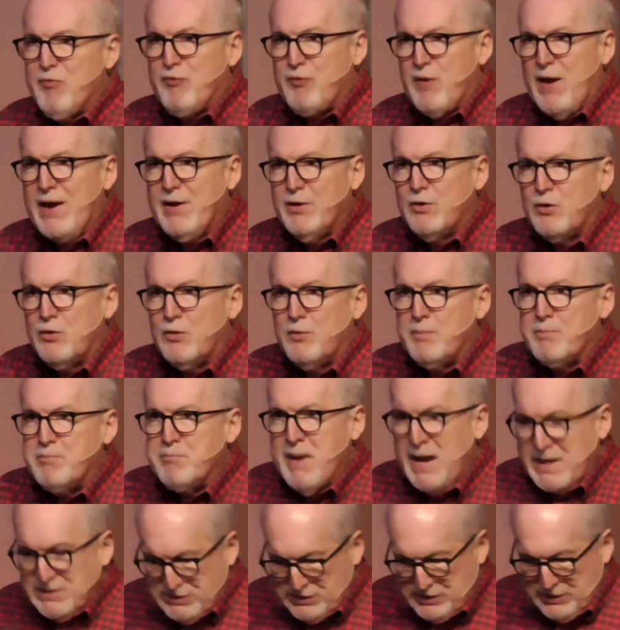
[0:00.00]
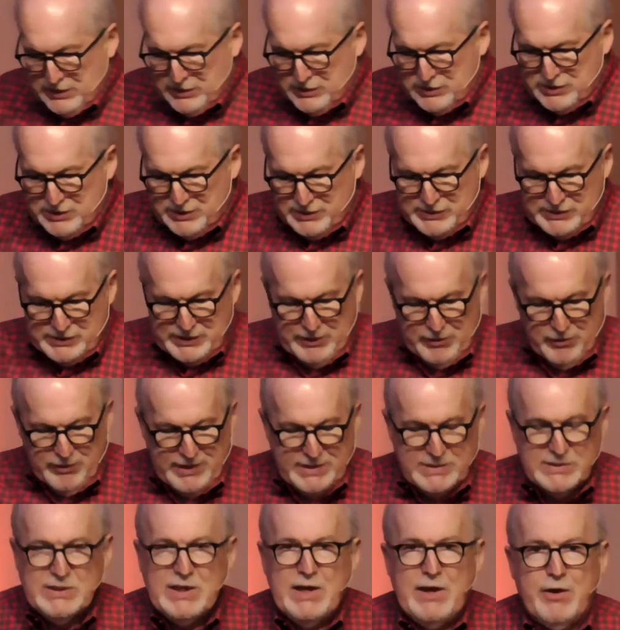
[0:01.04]
final message
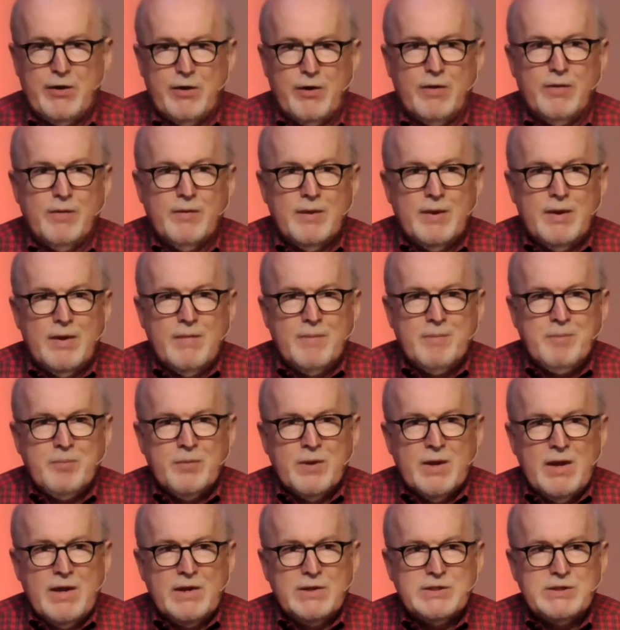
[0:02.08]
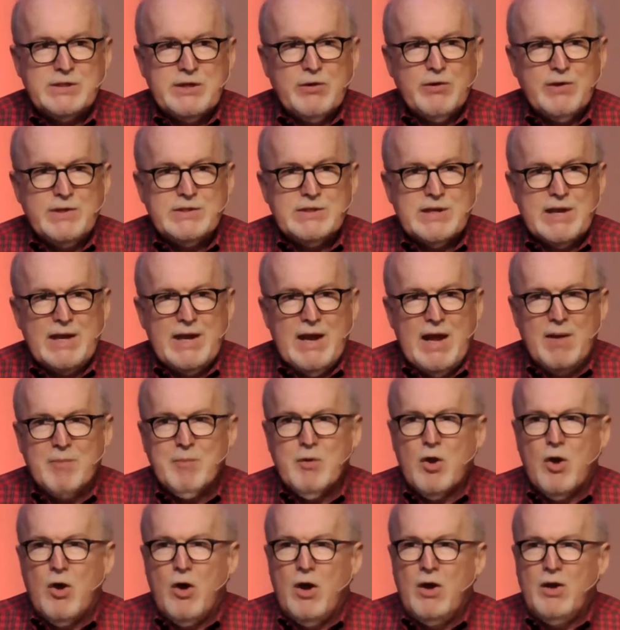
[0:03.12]
series here, a series that I'm
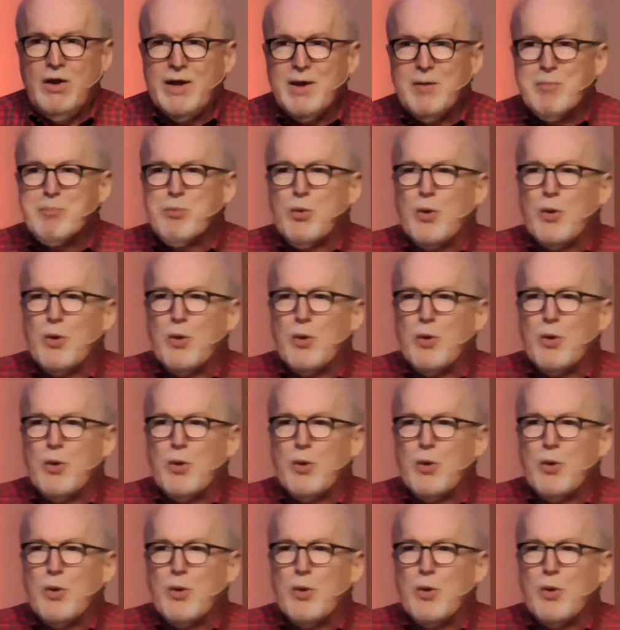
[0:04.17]
calling